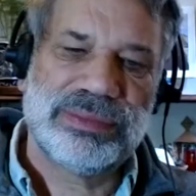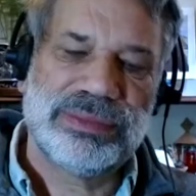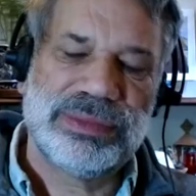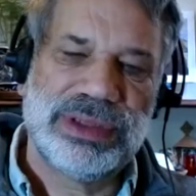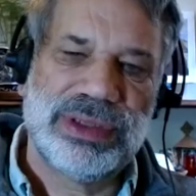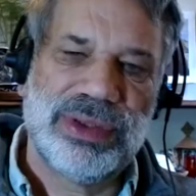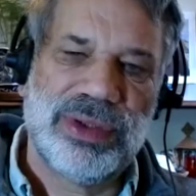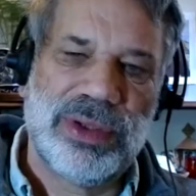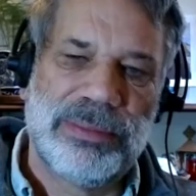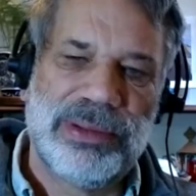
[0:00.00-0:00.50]

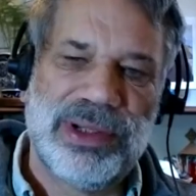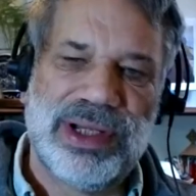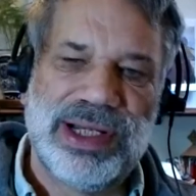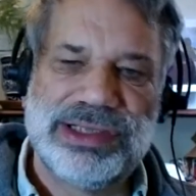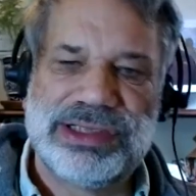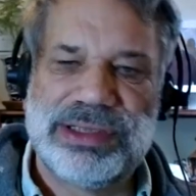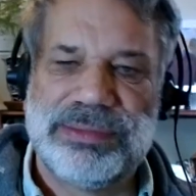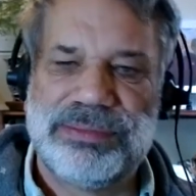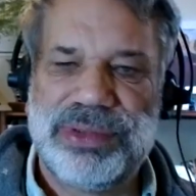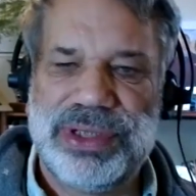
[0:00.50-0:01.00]
apply
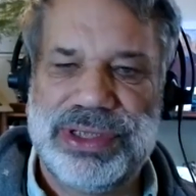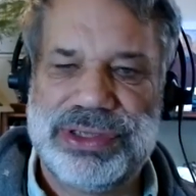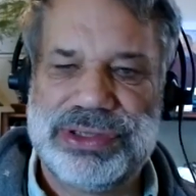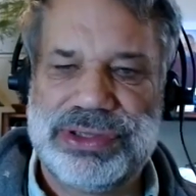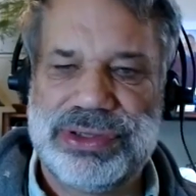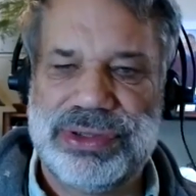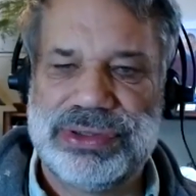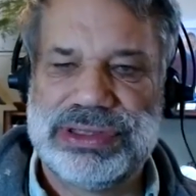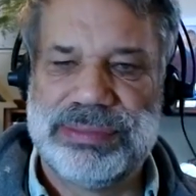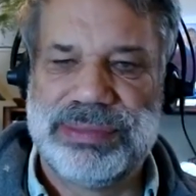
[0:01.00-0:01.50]
some
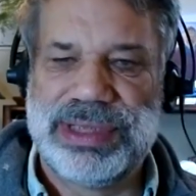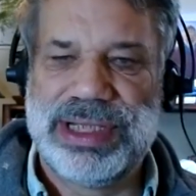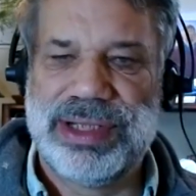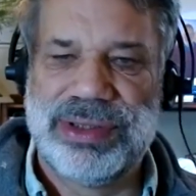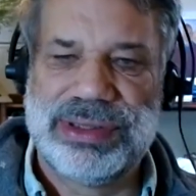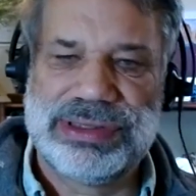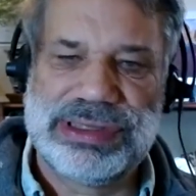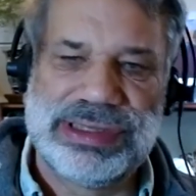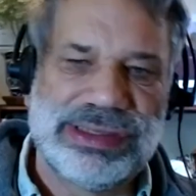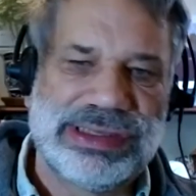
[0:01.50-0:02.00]
pressure, some
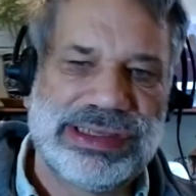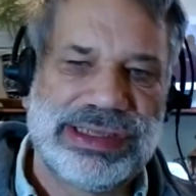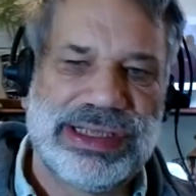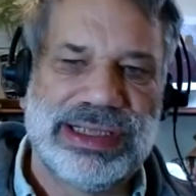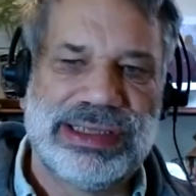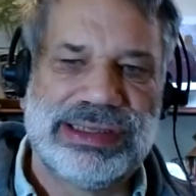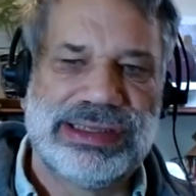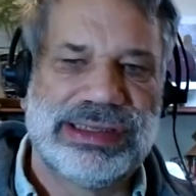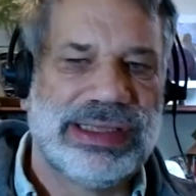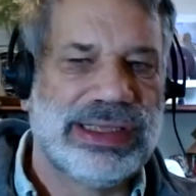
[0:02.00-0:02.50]
carrots and
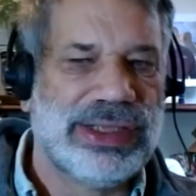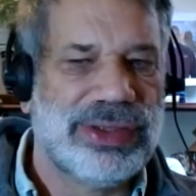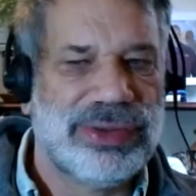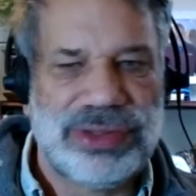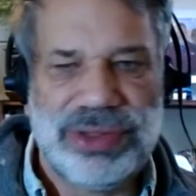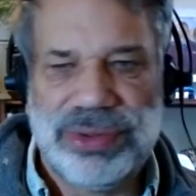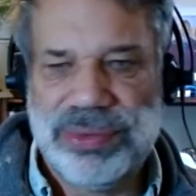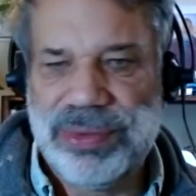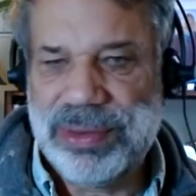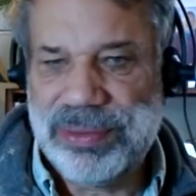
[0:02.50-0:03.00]
sticks, and they'll
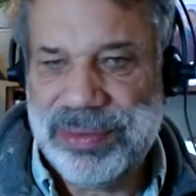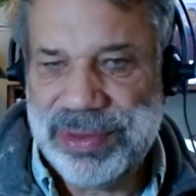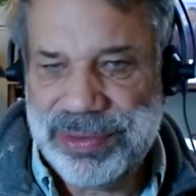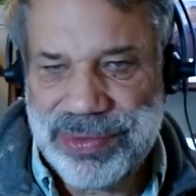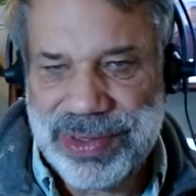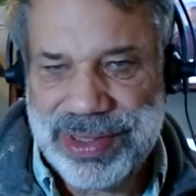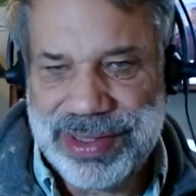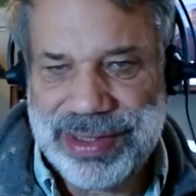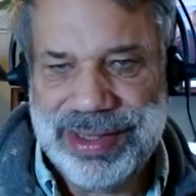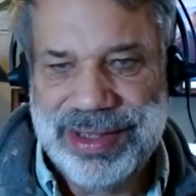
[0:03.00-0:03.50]
do what we
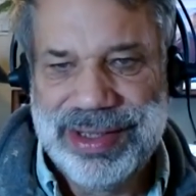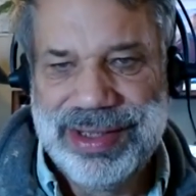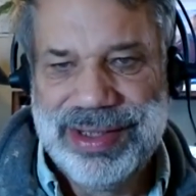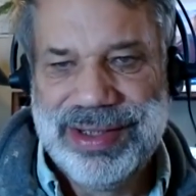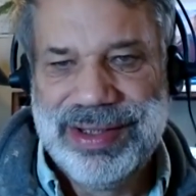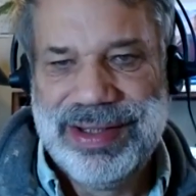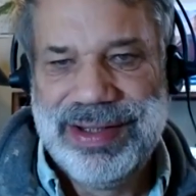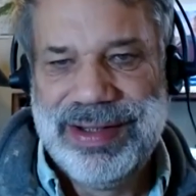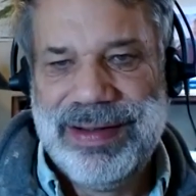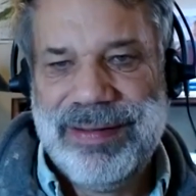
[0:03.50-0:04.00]
want.
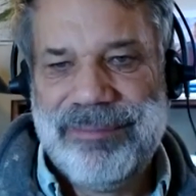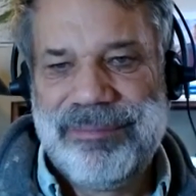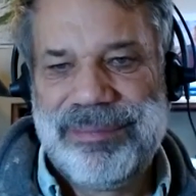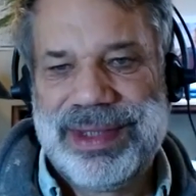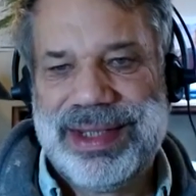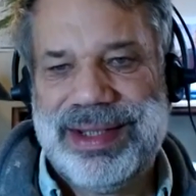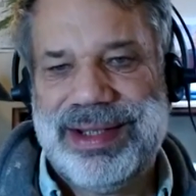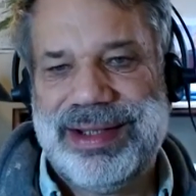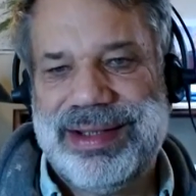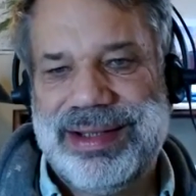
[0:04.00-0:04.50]

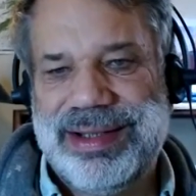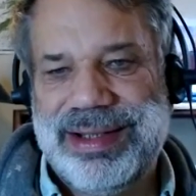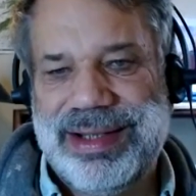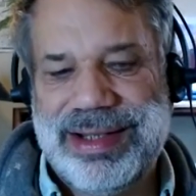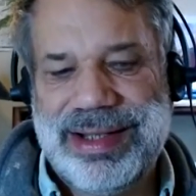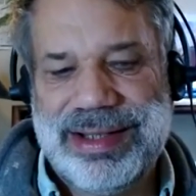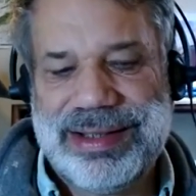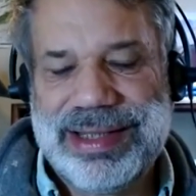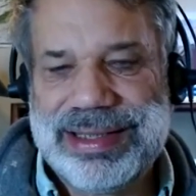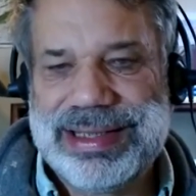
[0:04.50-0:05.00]

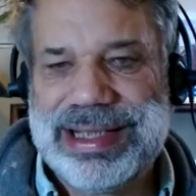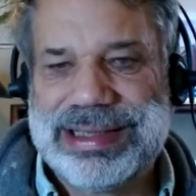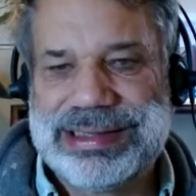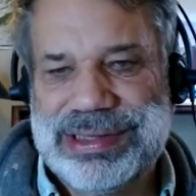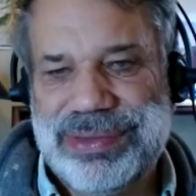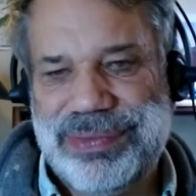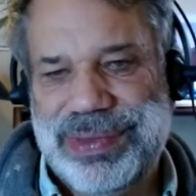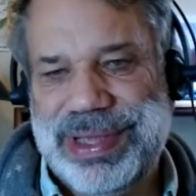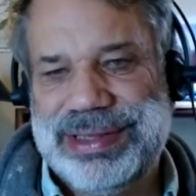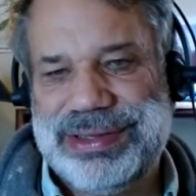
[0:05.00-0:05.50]
I think that's
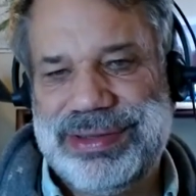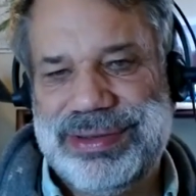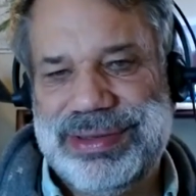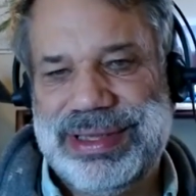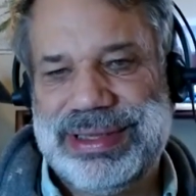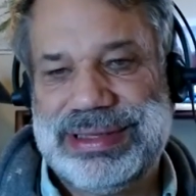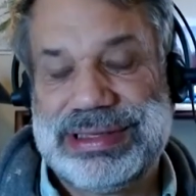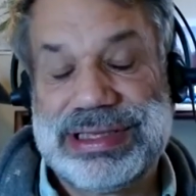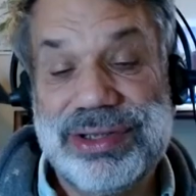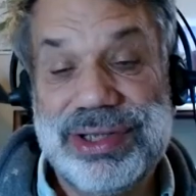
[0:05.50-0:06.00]
the way.
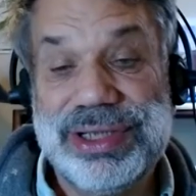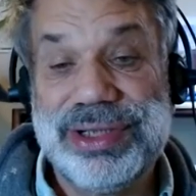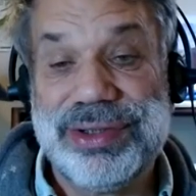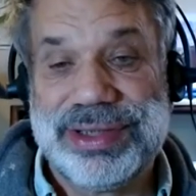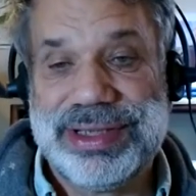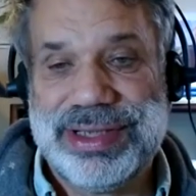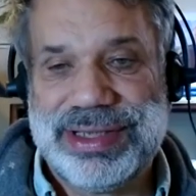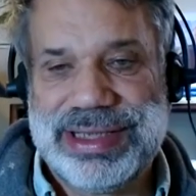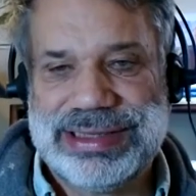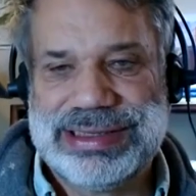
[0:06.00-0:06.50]
It's clear
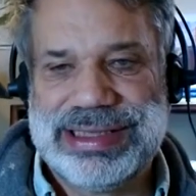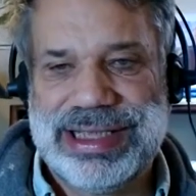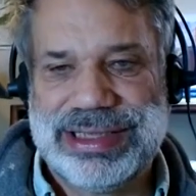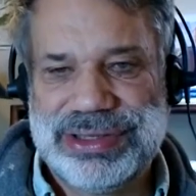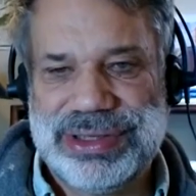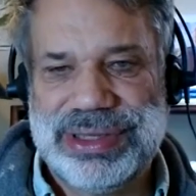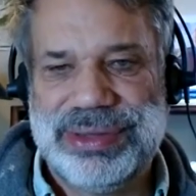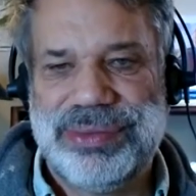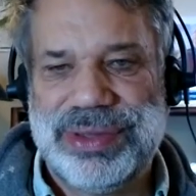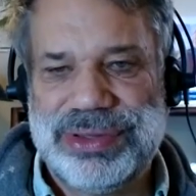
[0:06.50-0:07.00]
that that's
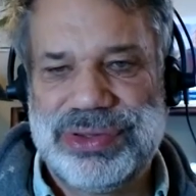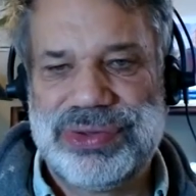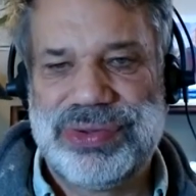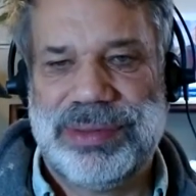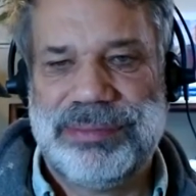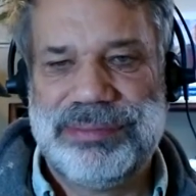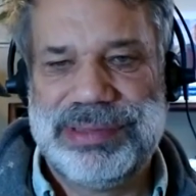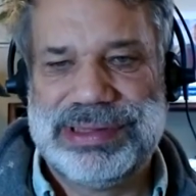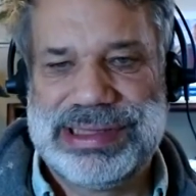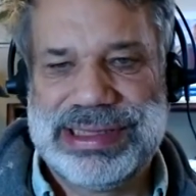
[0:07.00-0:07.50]
actually what
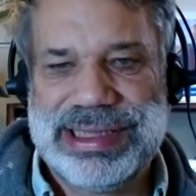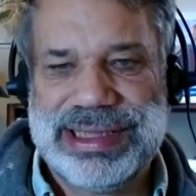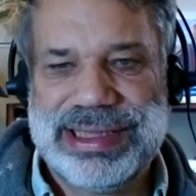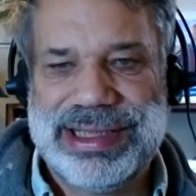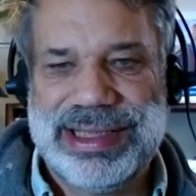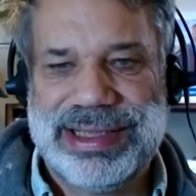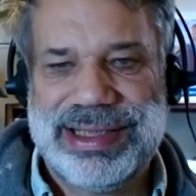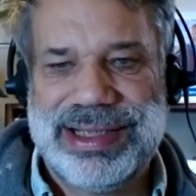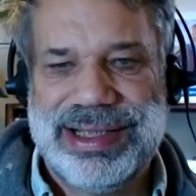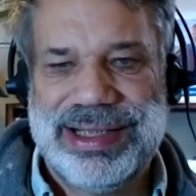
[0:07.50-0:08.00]
Trump is
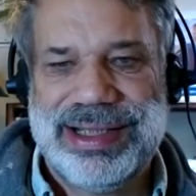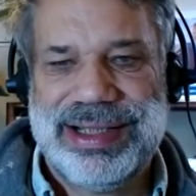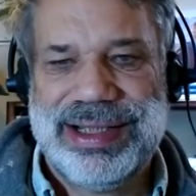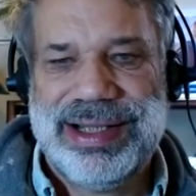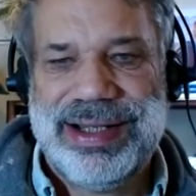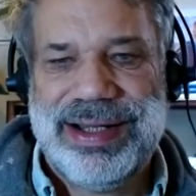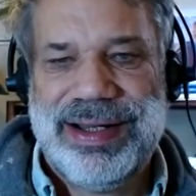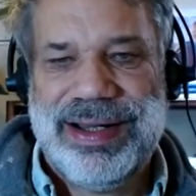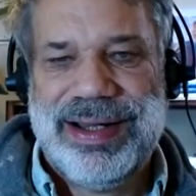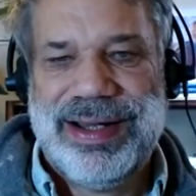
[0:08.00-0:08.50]
thinking.
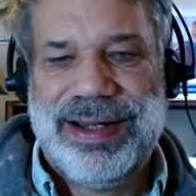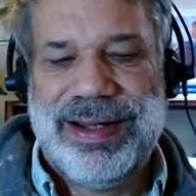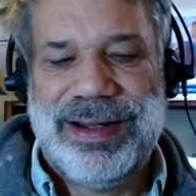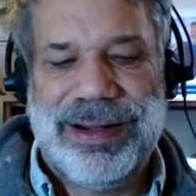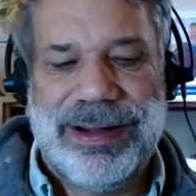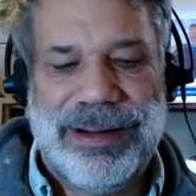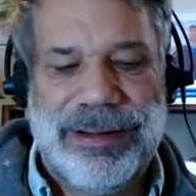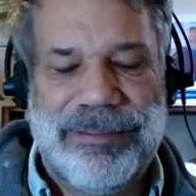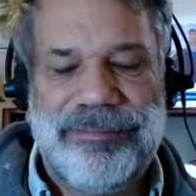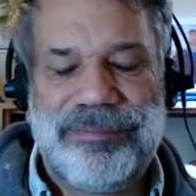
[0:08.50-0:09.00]

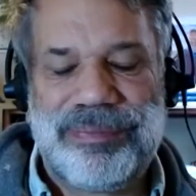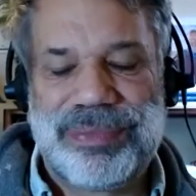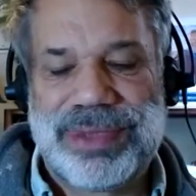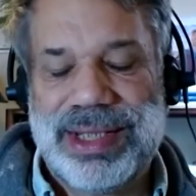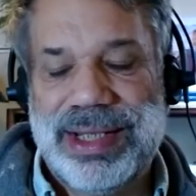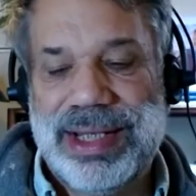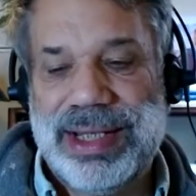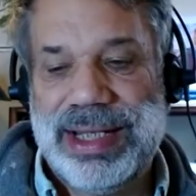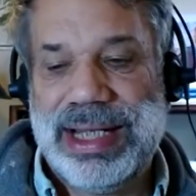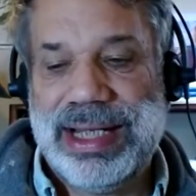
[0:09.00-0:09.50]
Um,
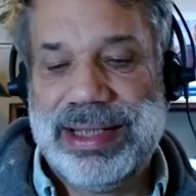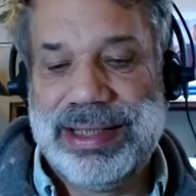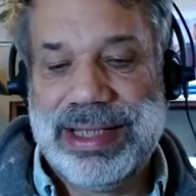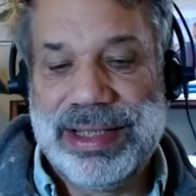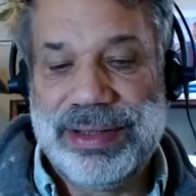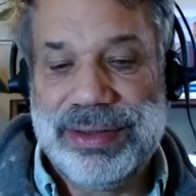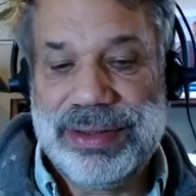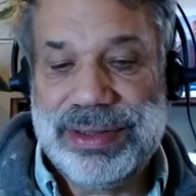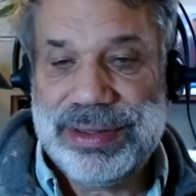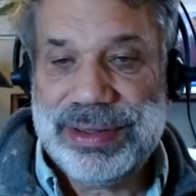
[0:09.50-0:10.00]
and
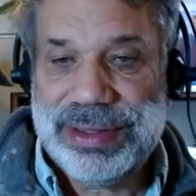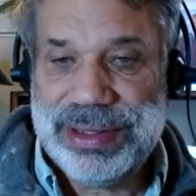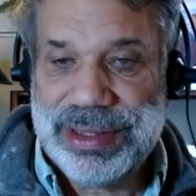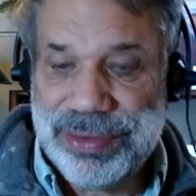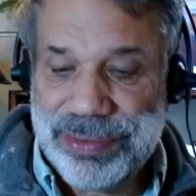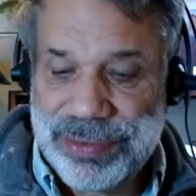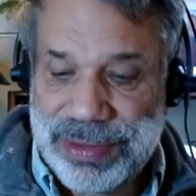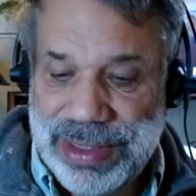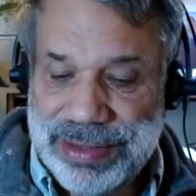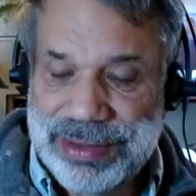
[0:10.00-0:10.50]
then,
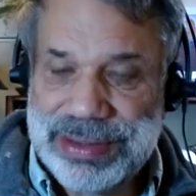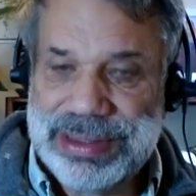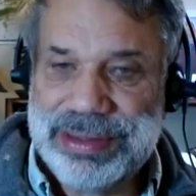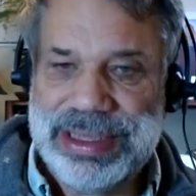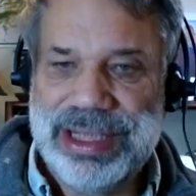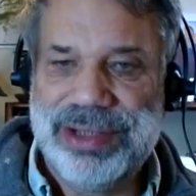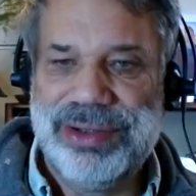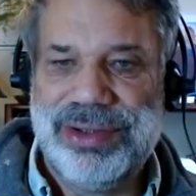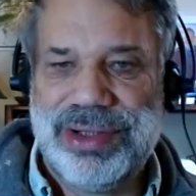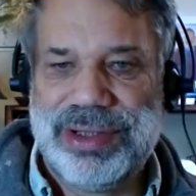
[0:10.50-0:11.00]
and
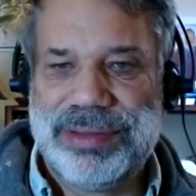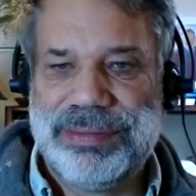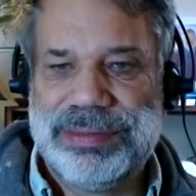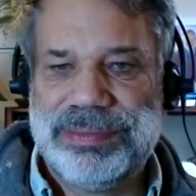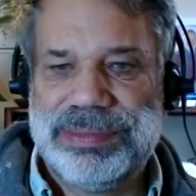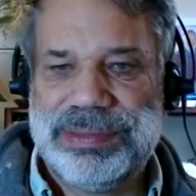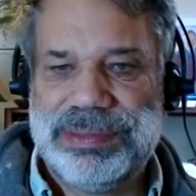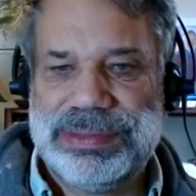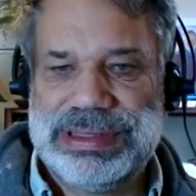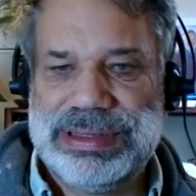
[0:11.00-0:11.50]
Kellogg
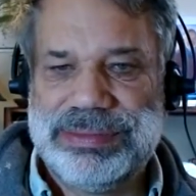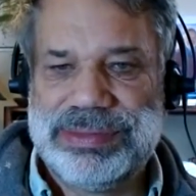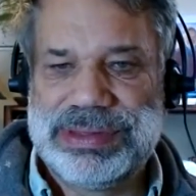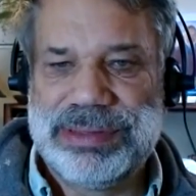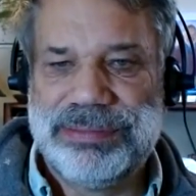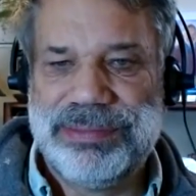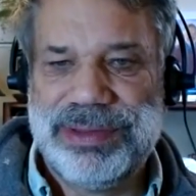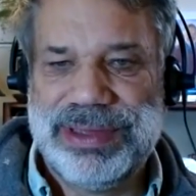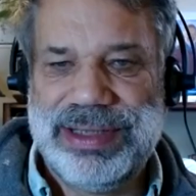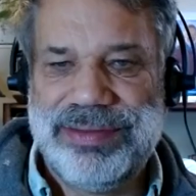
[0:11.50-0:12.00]
seems
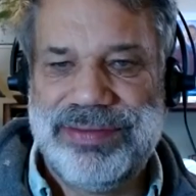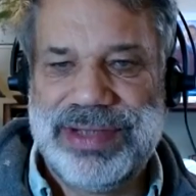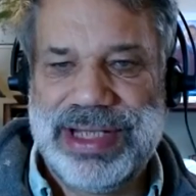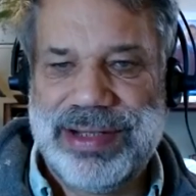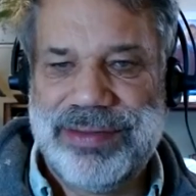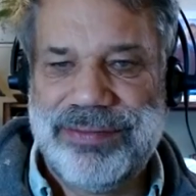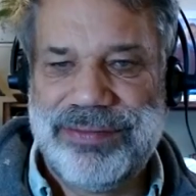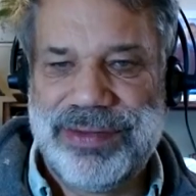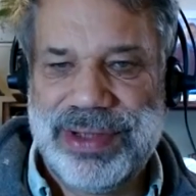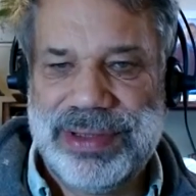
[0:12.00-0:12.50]
to believe
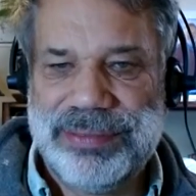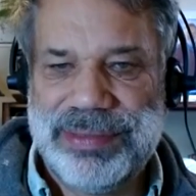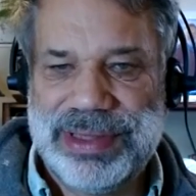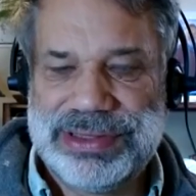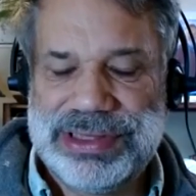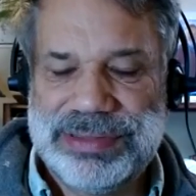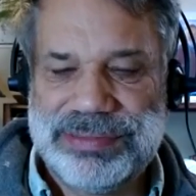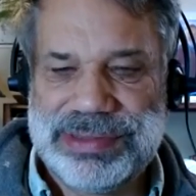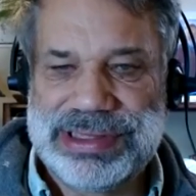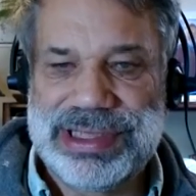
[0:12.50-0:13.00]
that very
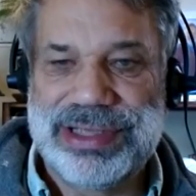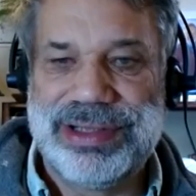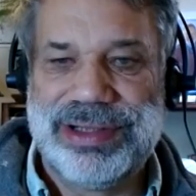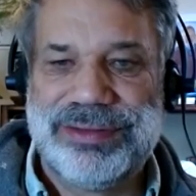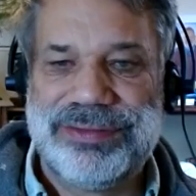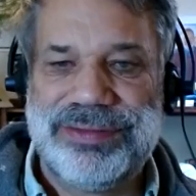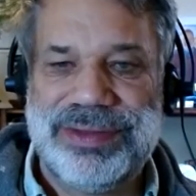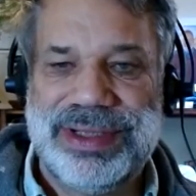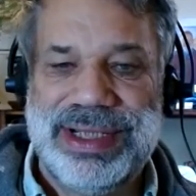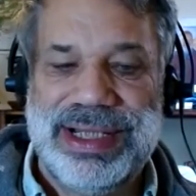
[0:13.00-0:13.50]
much
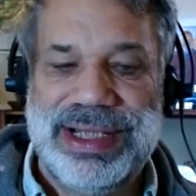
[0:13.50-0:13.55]
himself.